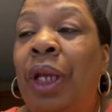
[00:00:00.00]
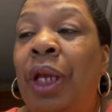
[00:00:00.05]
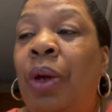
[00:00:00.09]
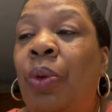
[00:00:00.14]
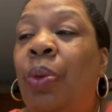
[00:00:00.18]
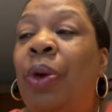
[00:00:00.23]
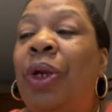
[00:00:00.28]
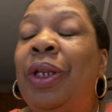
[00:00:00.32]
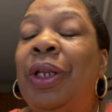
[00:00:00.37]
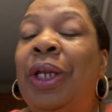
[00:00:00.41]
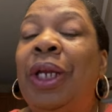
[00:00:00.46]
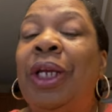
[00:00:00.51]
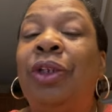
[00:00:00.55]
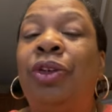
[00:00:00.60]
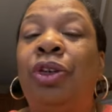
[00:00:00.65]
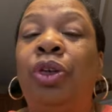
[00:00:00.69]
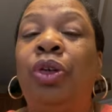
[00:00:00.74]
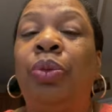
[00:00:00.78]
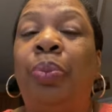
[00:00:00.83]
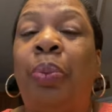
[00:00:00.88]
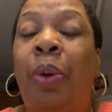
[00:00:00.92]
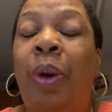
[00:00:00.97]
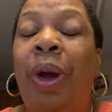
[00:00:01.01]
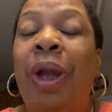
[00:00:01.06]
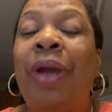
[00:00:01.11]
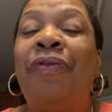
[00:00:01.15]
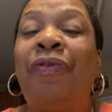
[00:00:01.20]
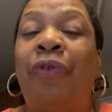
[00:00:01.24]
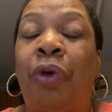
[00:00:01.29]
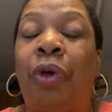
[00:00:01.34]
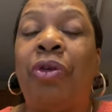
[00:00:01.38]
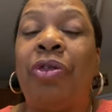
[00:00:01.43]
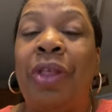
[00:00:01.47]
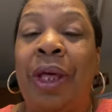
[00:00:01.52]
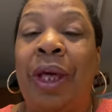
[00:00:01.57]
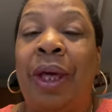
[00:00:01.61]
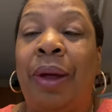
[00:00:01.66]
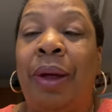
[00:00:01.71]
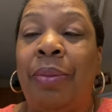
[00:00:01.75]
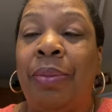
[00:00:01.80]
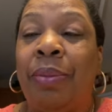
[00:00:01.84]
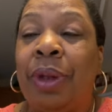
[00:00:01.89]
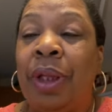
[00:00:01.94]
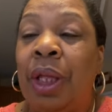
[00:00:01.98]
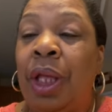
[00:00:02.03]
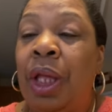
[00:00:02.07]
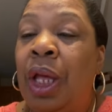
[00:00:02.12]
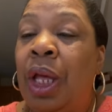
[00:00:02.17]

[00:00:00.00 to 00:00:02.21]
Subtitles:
We need to pray for them,